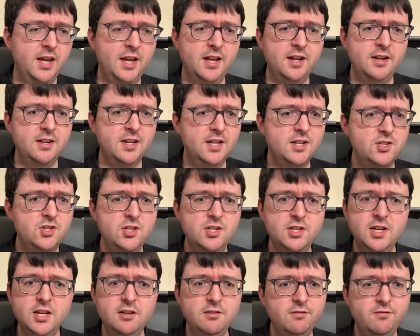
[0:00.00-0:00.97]
and it's
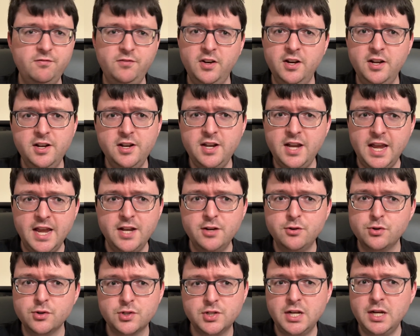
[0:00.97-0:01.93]
just got a fun,
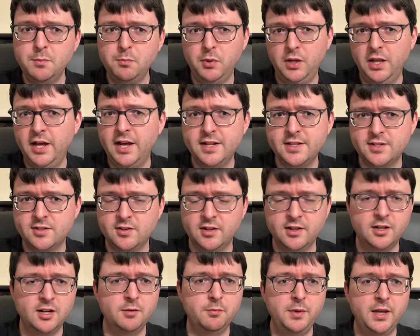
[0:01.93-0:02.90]
interesting plot
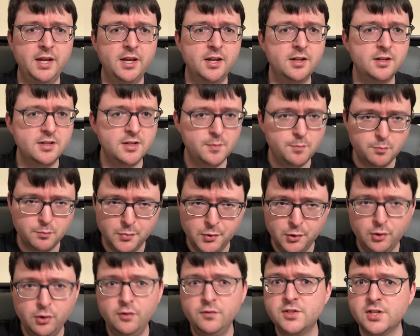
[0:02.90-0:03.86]
setup, and it
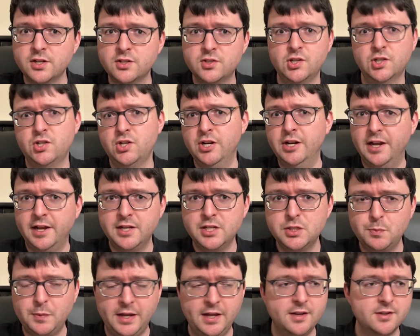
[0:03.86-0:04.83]
moves at such a nice
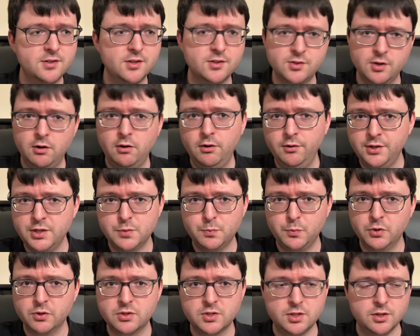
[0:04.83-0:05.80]
pace, as all these
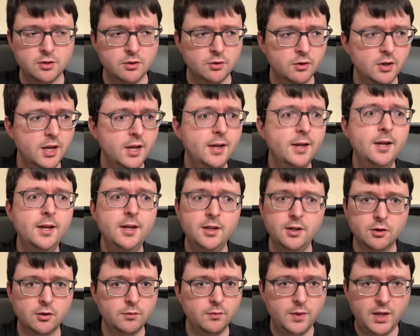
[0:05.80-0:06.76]
books do.
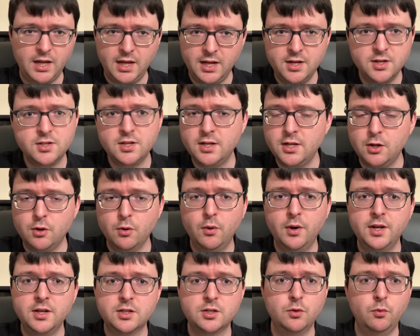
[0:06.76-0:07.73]
You're easily
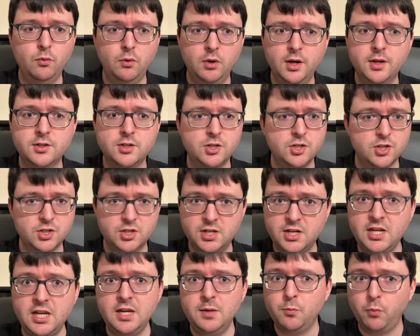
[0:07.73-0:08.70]
going to want to just
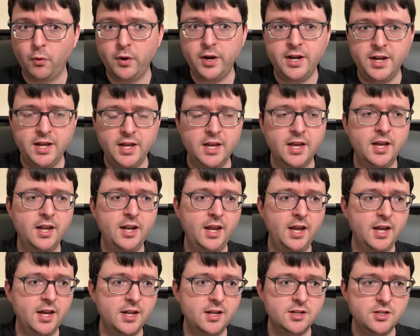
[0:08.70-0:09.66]
keep reading it,
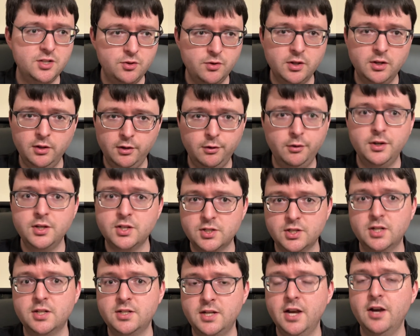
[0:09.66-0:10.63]
and you can literally
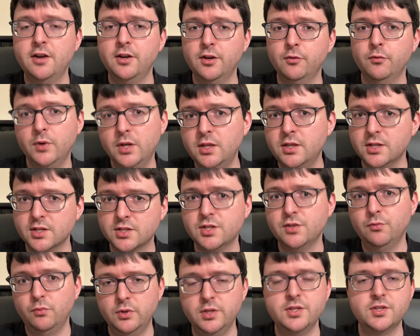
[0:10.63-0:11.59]
sit down and read this
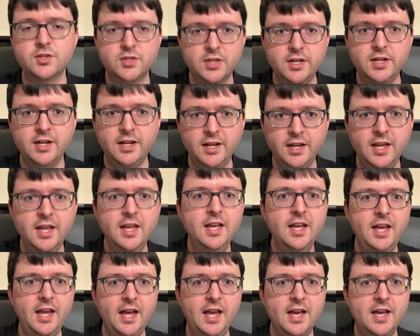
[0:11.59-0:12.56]
in one sitting,
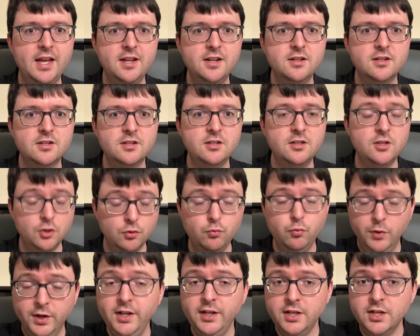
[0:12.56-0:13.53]
and you
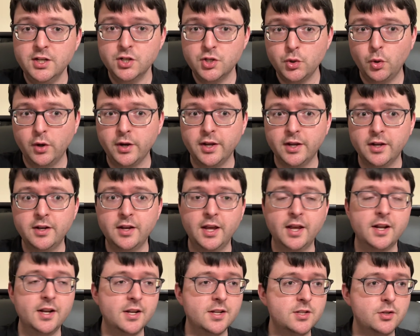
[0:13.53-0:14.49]
really enjoy it,
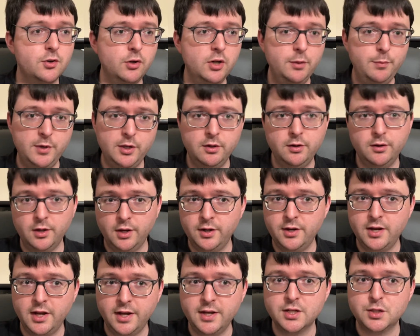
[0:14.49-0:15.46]
and it's going to be a
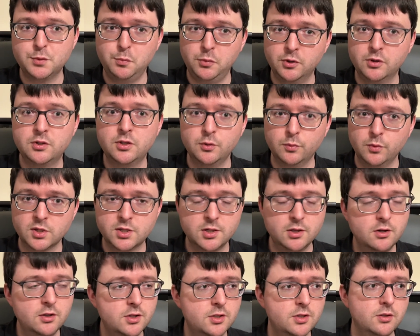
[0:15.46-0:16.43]
nice book to
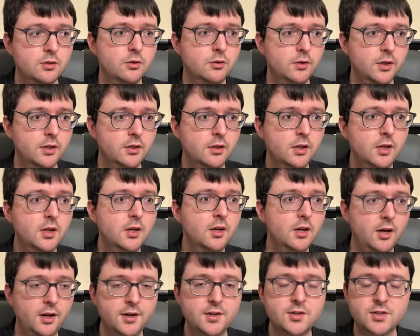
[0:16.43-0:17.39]
return to. And
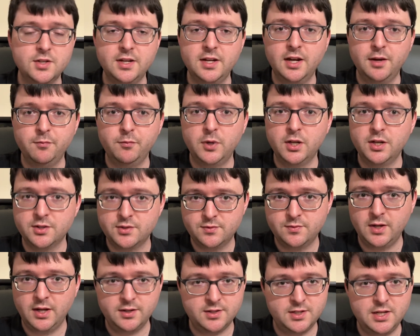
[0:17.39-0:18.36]
honestly,
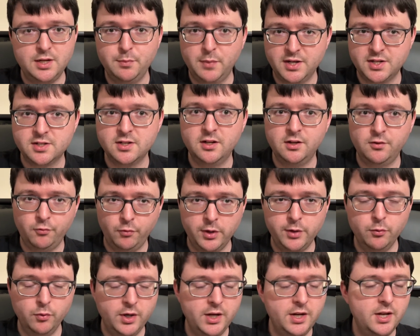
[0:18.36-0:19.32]
I see myself
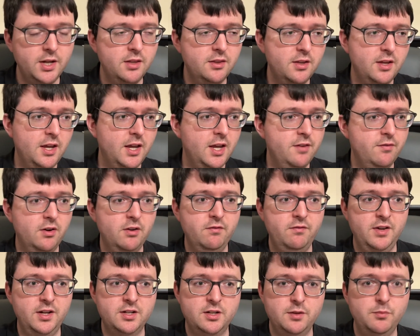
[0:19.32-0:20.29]
rereading the Avon
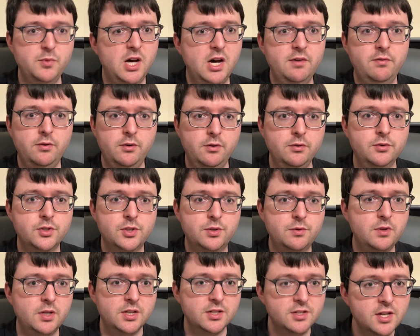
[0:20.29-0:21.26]
Phantom novels
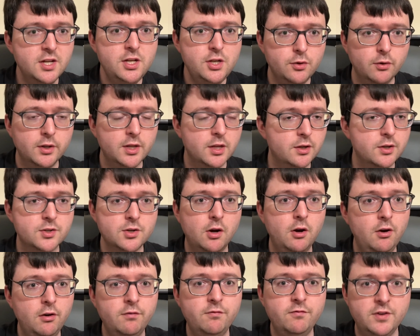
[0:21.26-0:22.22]
continually, because
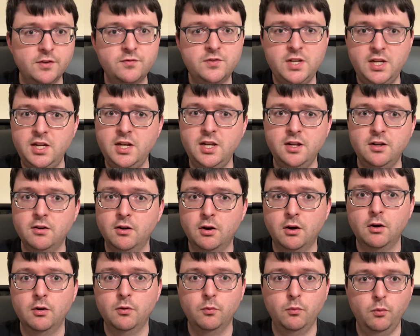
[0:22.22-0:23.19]
all 15
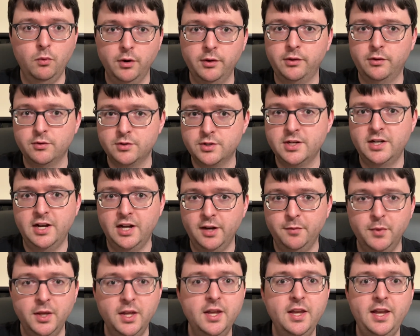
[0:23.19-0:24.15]
are worth your
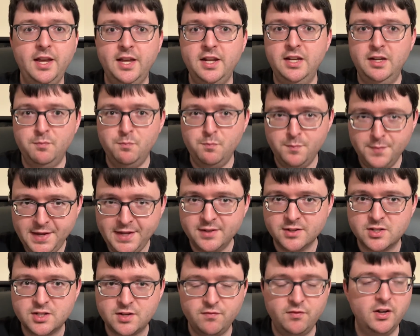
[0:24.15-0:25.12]
time and
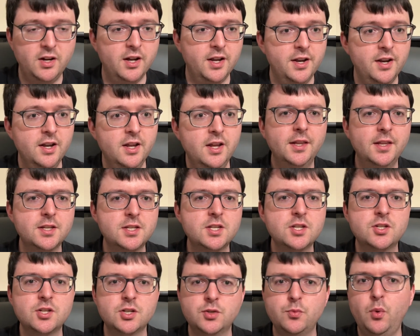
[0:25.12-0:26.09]
immense fun. This
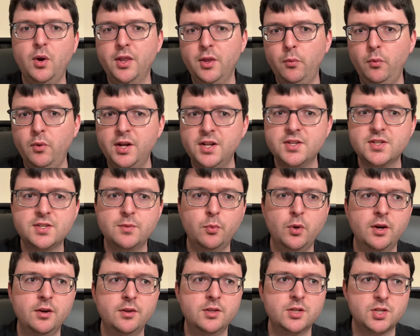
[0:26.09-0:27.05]
is just one of the ones
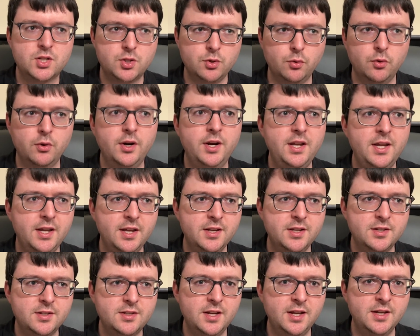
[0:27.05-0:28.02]
where the story
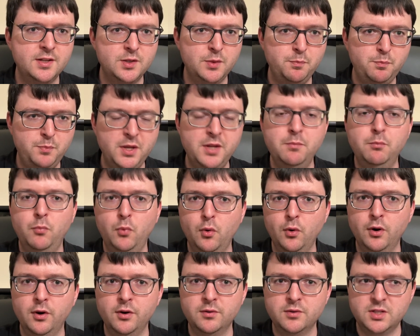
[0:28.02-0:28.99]
is a bit
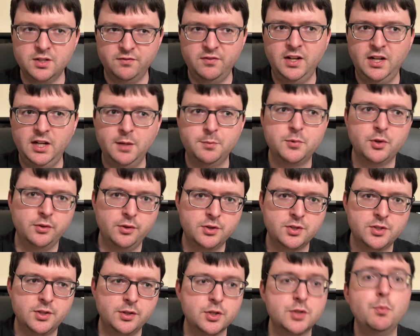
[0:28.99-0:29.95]
more developed, or
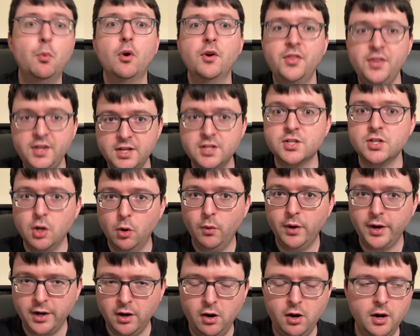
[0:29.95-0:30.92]
there's more things
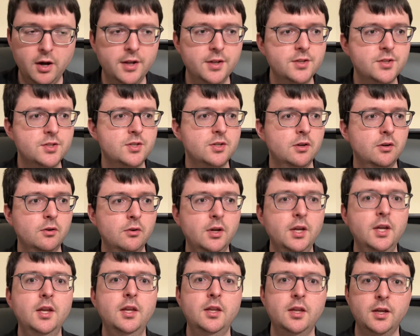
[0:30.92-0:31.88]
going on, so
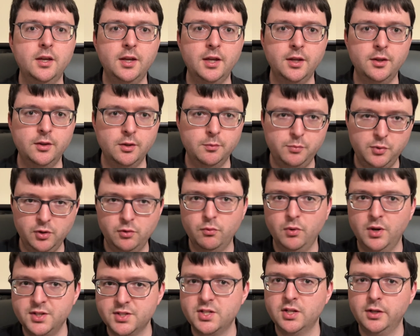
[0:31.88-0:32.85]
the book
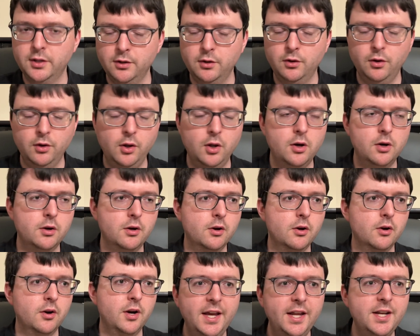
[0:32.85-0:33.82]
runs a little
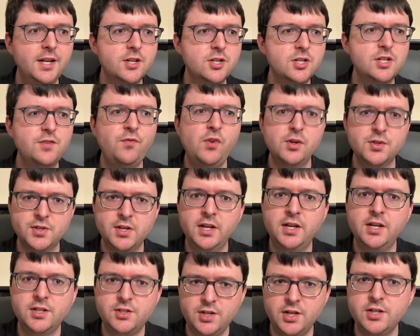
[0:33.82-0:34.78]
longer, and it just feels like
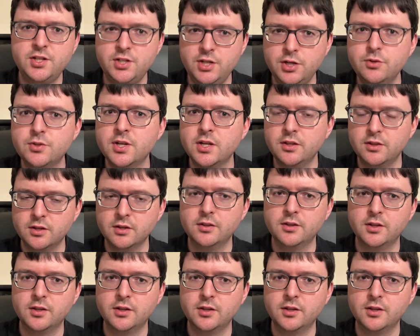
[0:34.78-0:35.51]
it's using the